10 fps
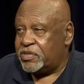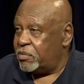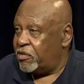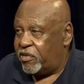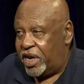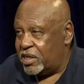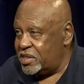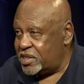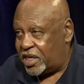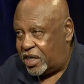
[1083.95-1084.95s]
from around
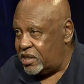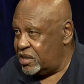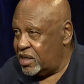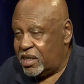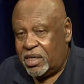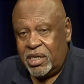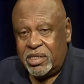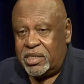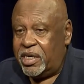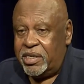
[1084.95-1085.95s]
the state,
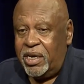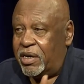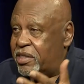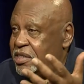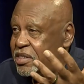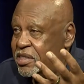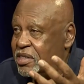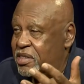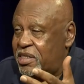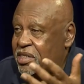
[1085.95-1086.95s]
saying, no, this
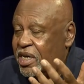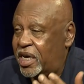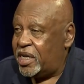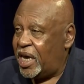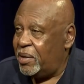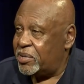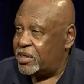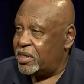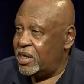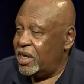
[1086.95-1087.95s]
this this can't happen,
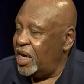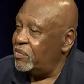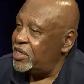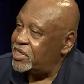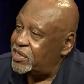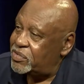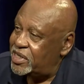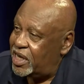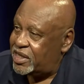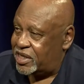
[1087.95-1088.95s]
and we mm-hmm. did it mm-hmm. with
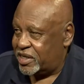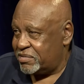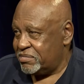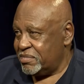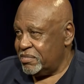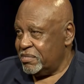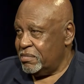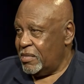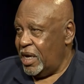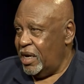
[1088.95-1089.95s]
nothing.
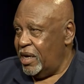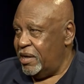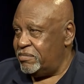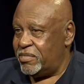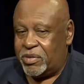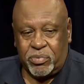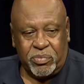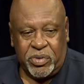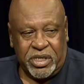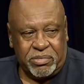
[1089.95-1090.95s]
Right. Um,
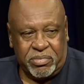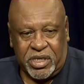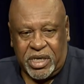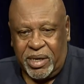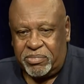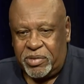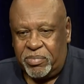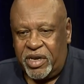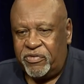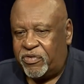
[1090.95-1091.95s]
we, we kept the
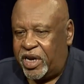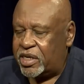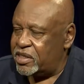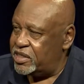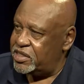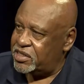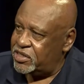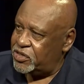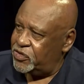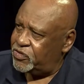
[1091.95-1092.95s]
Ben Franklin
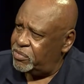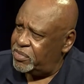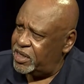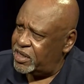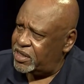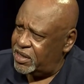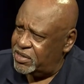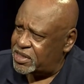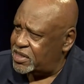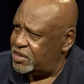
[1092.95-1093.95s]
Institute from being
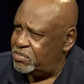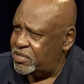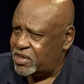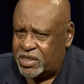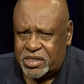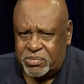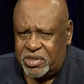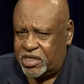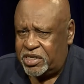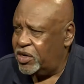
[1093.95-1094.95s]
closed because
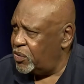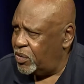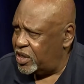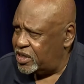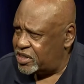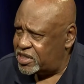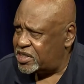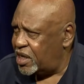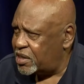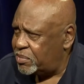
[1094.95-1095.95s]
Menino wanted to
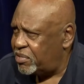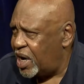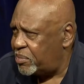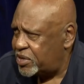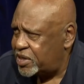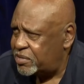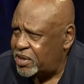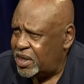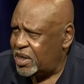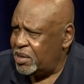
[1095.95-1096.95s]
sell the property and
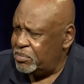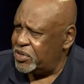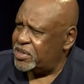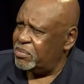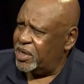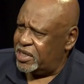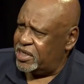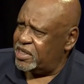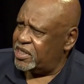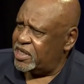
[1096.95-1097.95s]
put the money
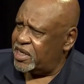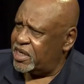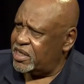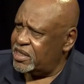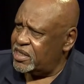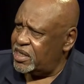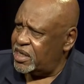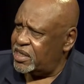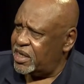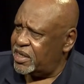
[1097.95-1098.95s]
in the, uh,
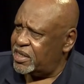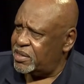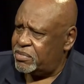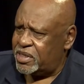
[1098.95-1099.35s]
in, uh, the, in